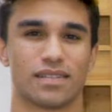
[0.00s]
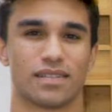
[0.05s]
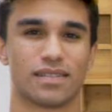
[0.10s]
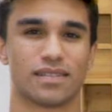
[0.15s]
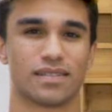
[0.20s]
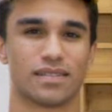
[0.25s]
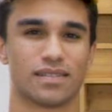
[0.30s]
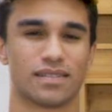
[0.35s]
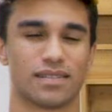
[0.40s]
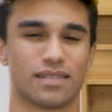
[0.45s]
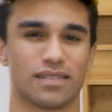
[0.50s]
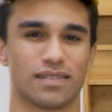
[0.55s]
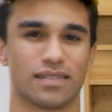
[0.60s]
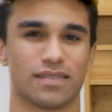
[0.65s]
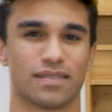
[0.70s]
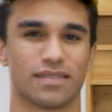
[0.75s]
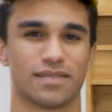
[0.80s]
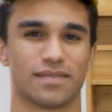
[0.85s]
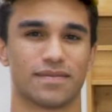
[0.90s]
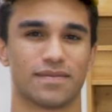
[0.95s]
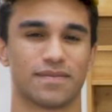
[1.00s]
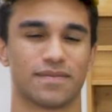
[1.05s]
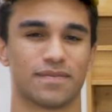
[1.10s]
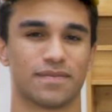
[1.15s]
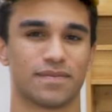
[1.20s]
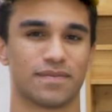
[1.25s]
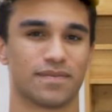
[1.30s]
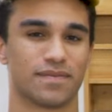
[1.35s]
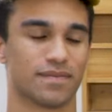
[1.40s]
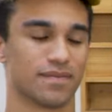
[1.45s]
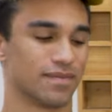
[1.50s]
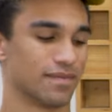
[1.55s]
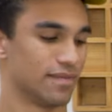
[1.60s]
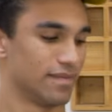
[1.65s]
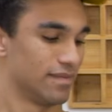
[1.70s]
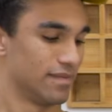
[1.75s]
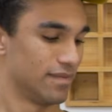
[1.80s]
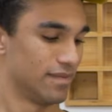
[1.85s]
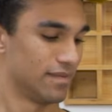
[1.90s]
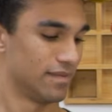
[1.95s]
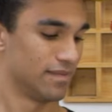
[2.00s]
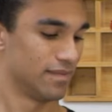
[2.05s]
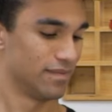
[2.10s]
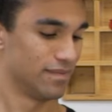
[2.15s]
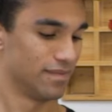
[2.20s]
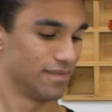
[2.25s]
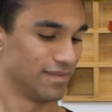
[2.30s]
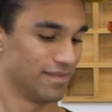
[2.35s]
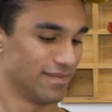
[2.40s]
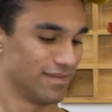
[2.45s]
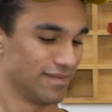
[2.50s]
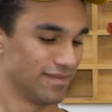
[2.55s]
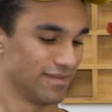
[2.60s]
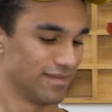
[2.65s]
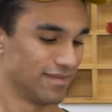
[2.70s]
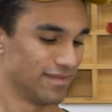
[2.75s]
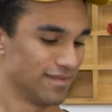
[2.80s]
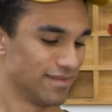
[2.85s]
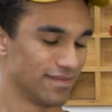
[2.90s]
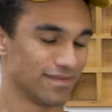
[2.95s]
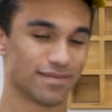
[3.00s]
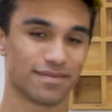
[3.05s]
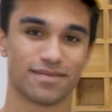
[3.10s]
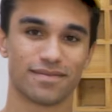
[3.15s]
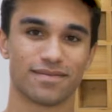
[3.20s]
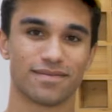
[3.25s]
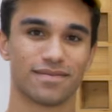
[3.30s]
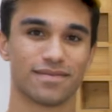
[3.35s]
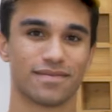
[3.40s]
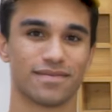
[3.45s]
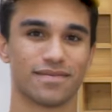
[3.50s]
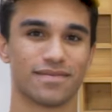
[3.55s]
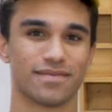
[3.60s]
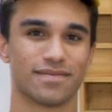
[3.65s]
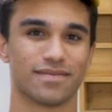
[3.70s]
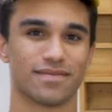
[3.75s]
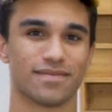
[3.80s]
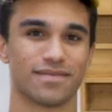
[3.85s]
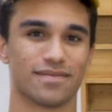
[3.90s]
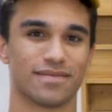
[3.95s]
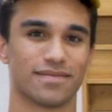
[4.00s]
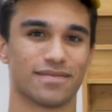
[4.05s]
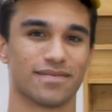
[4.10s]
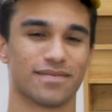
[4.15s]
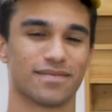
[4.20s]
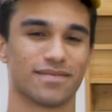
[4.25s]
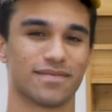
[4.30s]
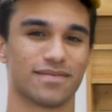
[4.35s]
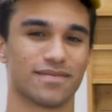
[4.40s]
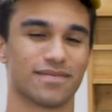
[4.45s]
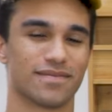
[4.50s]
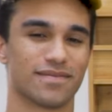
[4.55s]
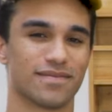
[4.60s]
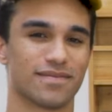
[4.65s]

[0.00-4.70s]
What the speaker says: The person shown says nothing.